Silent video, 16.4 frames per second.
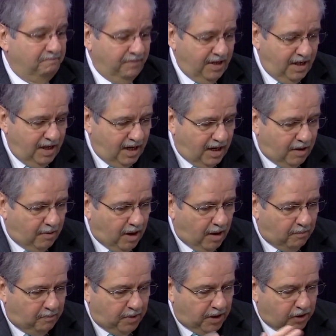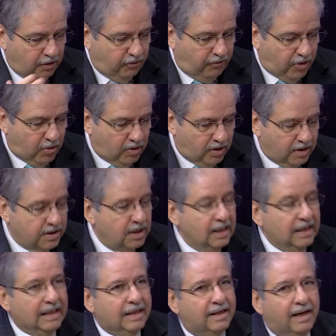A bigger focus.
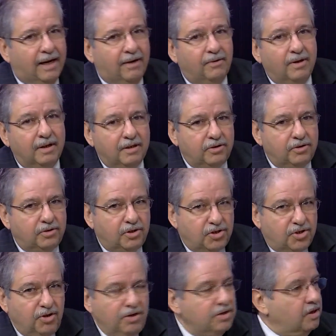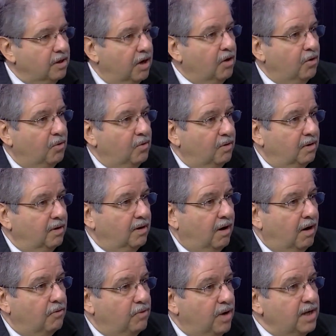Now, just so you know,
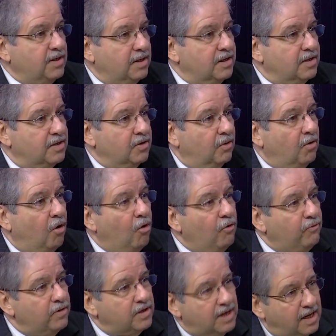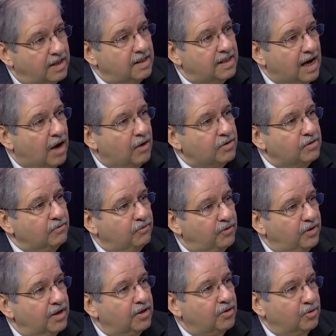our residents, over 10,000
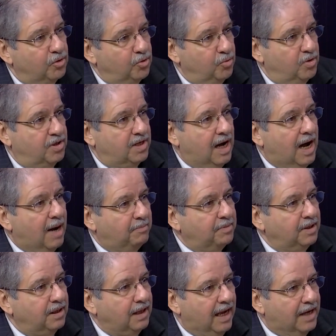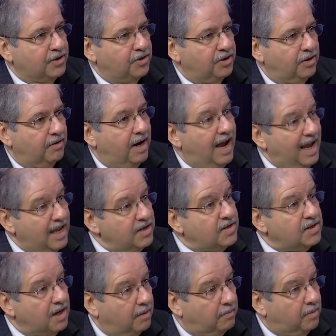vehicles were stopped last year and summoned.